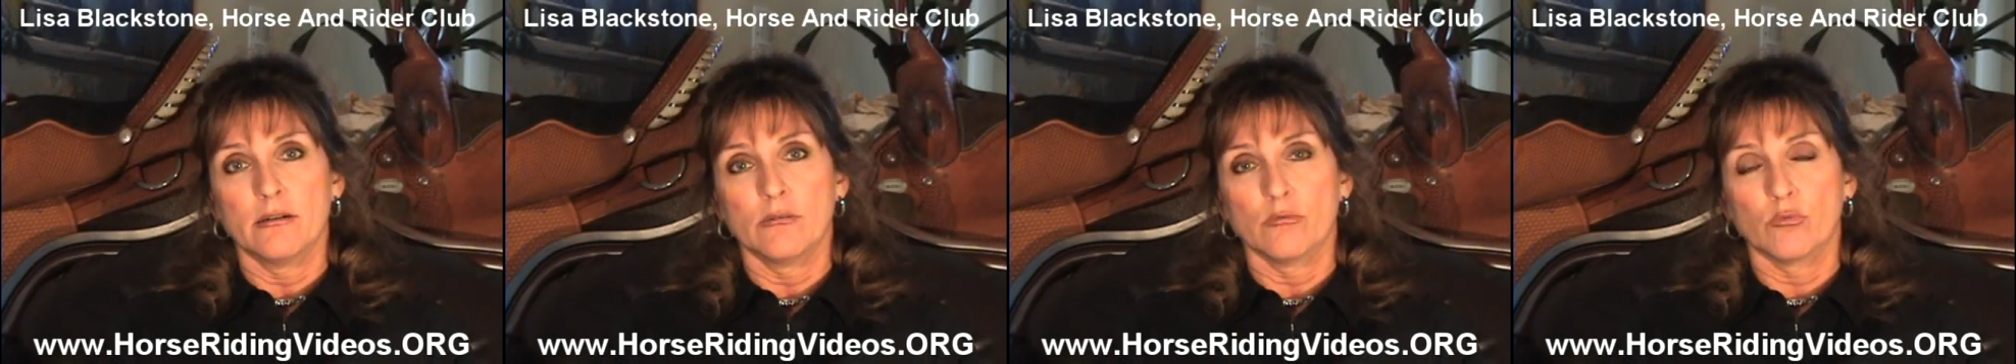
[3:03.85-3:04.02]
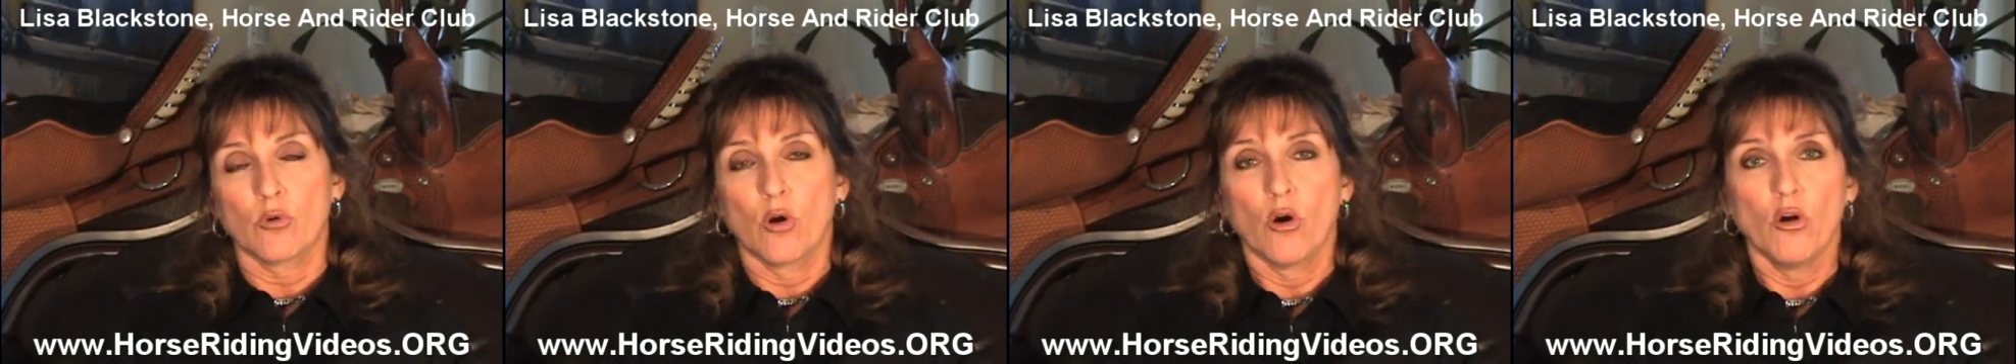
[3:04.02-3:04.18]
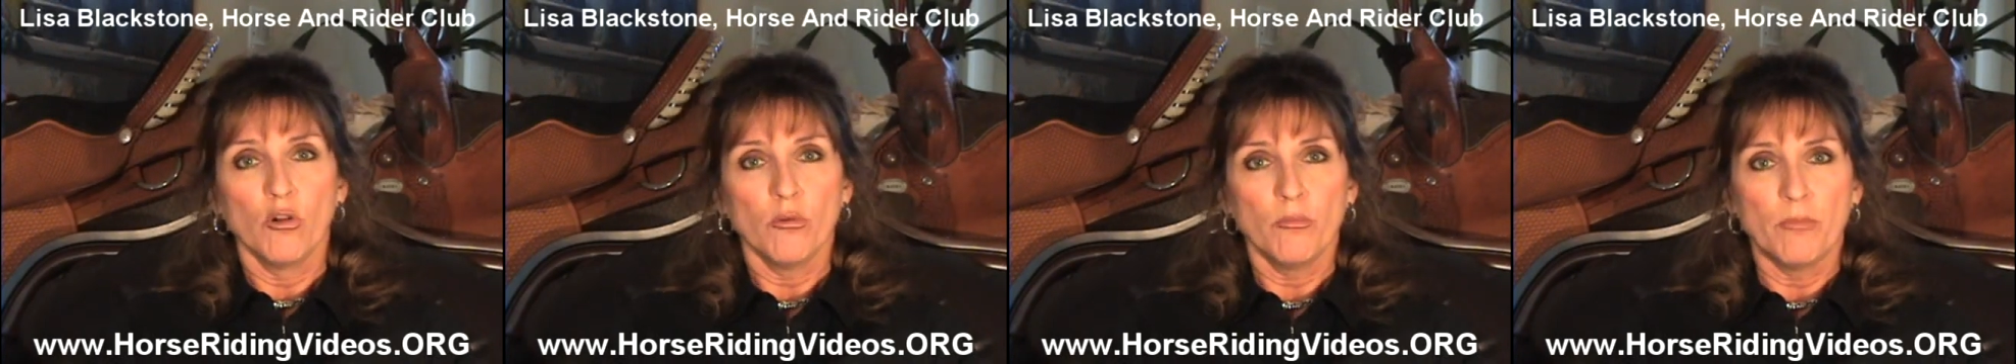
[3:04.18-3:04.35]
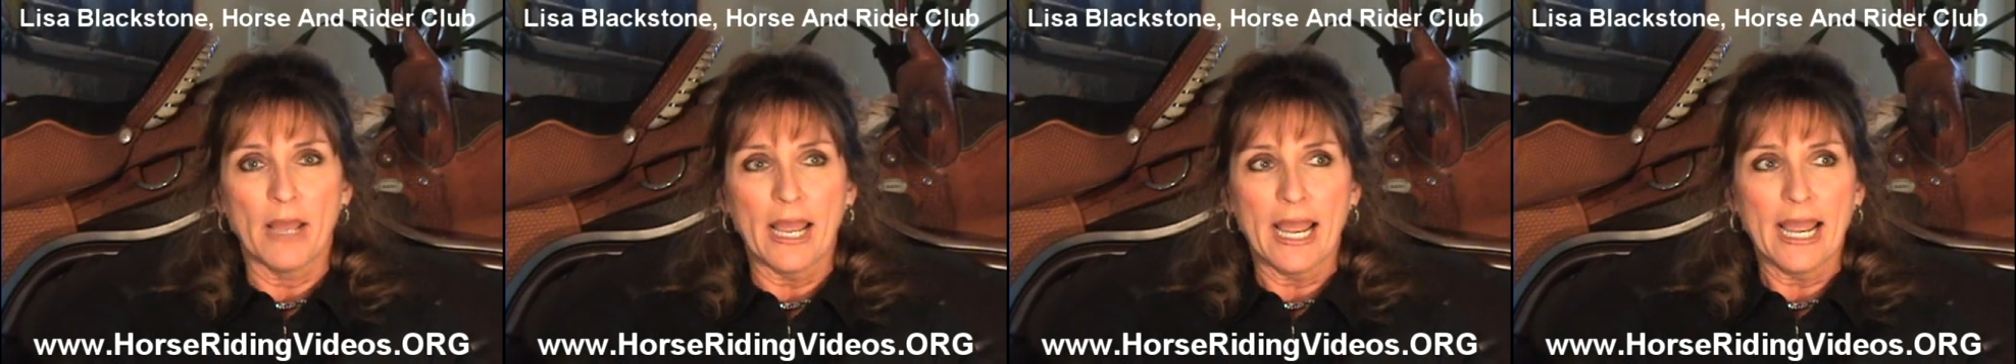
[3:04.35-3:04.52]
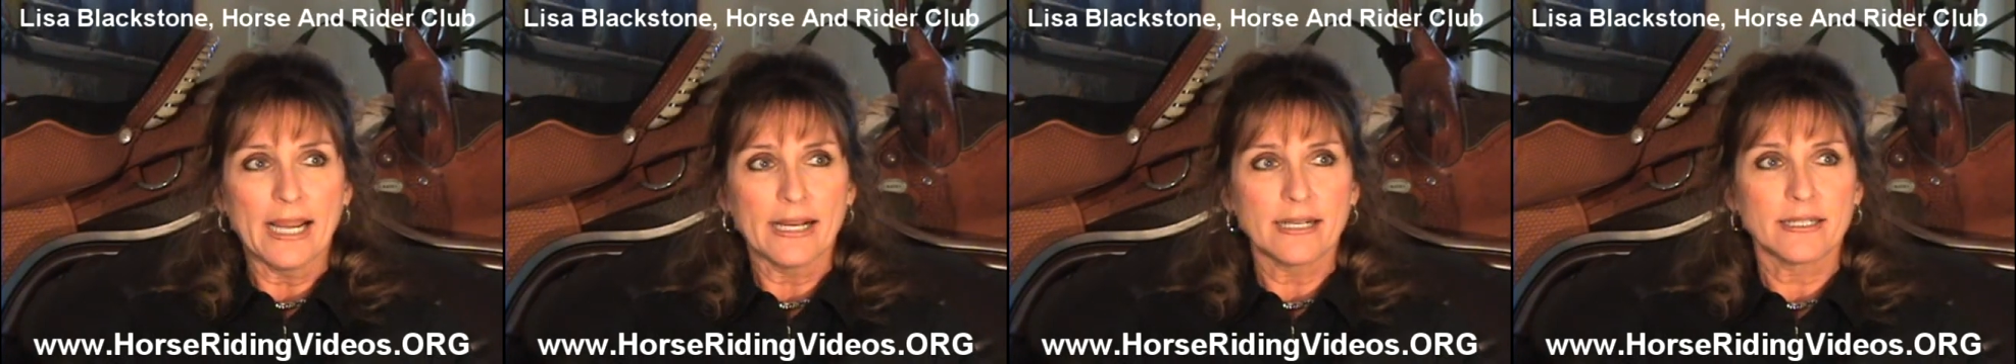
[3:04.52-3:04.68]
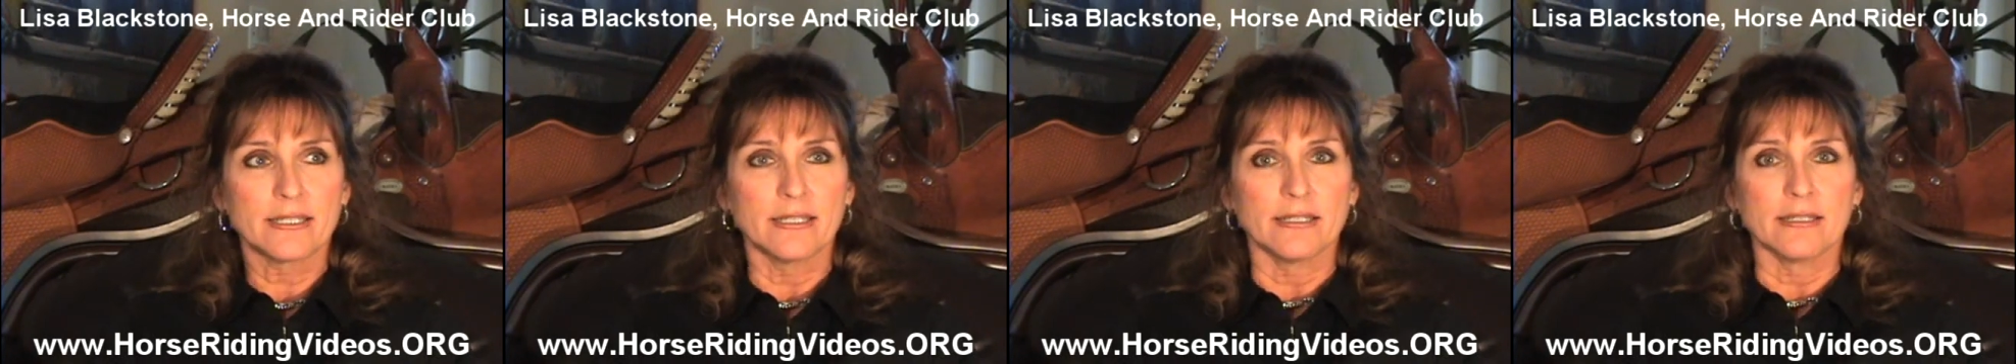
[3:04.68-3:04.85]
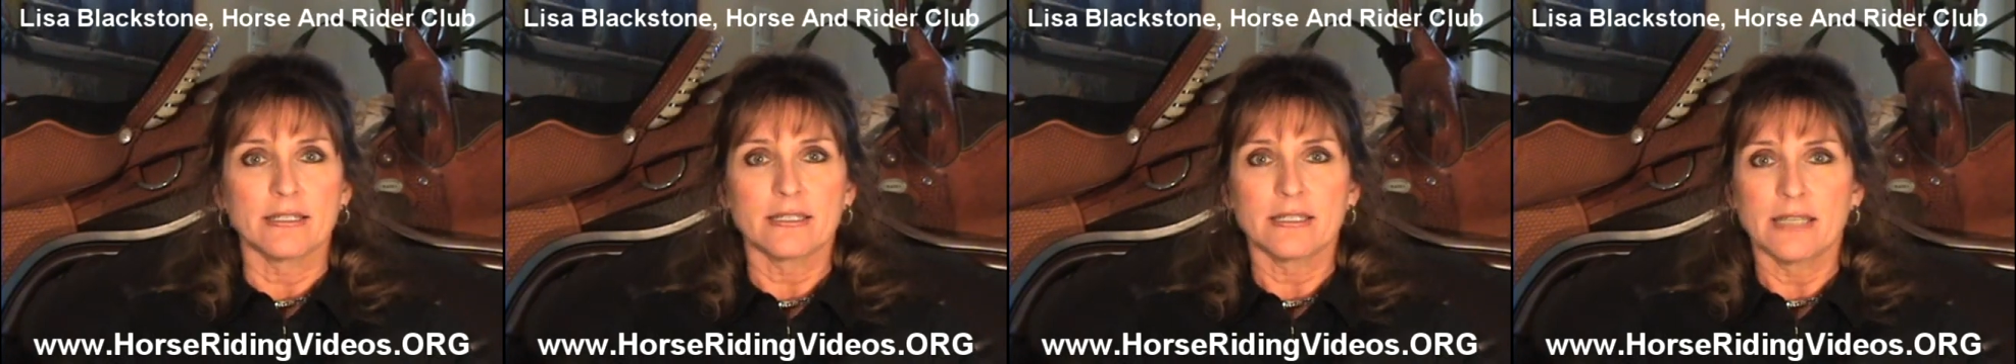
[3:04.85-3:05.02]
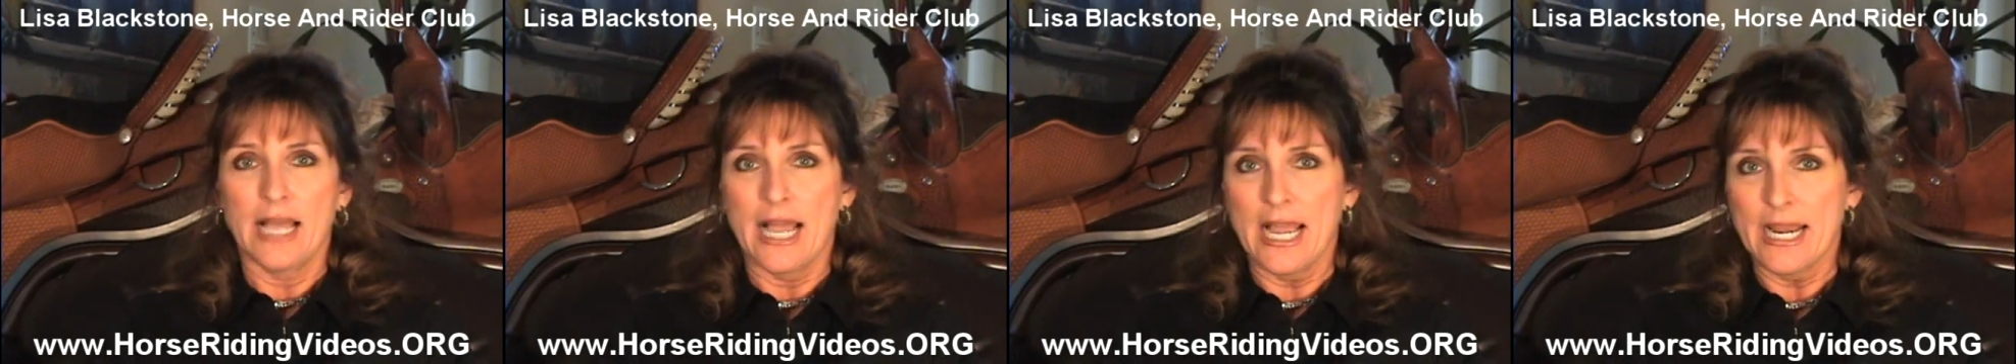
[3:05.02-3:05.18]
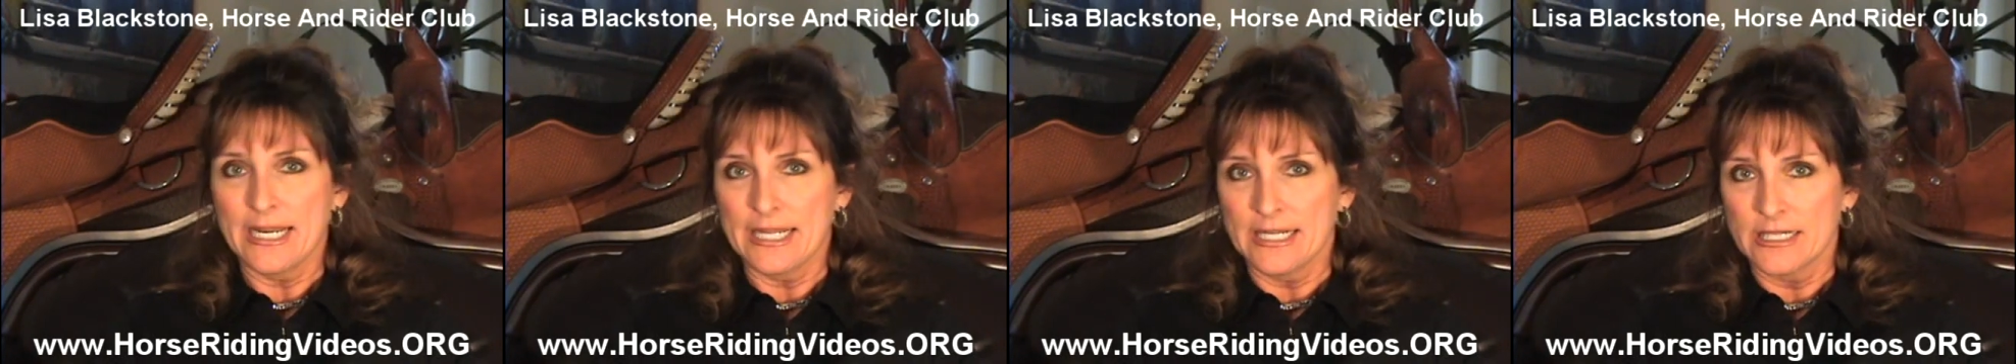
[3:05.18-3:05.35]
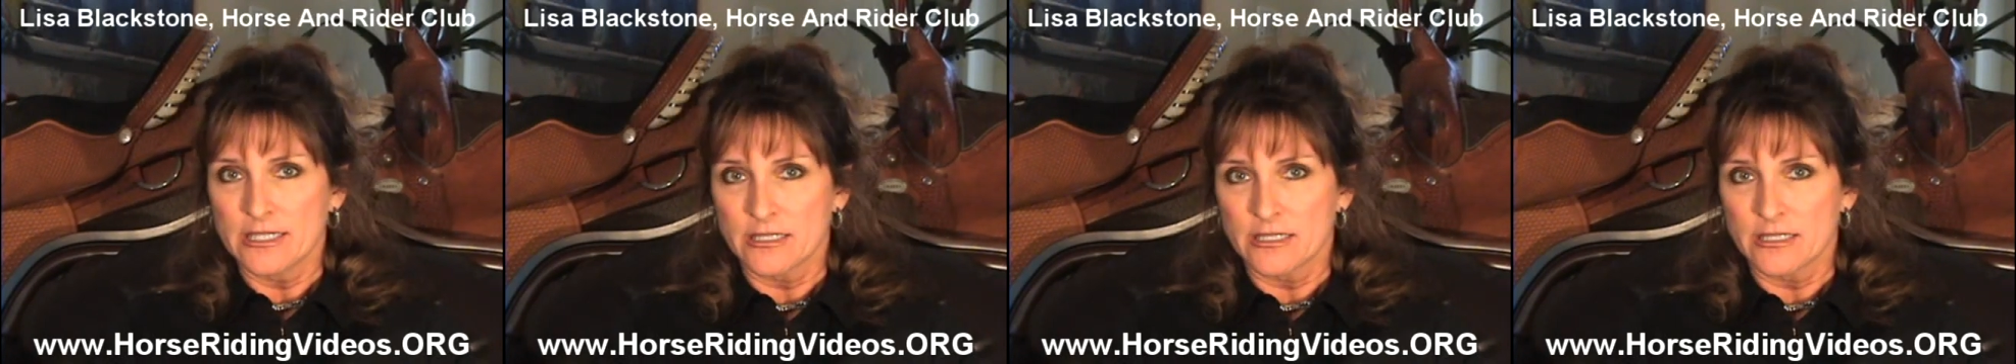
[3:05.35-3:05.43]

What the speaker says: rollbacks and sliding